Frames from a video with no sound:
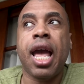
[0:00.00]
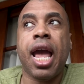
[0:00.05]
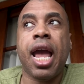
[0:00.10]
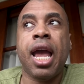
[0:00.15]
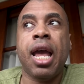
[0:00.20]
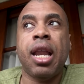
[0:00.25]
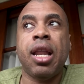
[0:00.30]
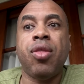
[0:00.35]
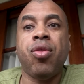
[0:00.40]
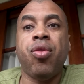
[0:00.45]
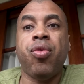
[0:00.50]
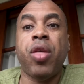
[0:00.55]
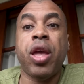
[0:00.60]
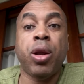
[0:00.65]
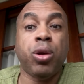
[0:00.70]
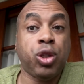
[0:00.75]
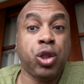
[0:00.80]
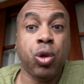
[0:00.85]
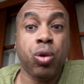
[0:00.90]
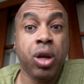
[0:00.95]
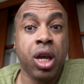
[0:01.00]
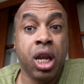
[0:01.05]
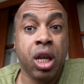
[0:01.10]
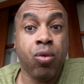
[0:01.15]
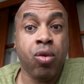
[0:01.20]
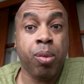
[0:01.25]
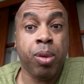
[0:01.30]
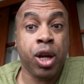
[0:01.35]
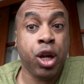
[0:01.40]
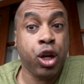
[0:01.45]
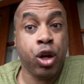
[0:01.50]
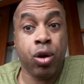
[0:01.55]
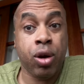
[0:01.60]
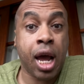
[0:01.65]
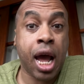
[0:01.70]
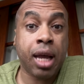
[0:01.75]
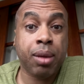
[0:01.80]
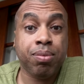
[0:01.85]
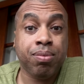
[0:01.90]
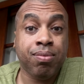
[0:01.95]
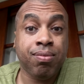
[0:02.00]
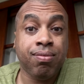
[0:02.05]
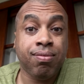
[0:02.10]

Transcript: And they're still getting women and you're not.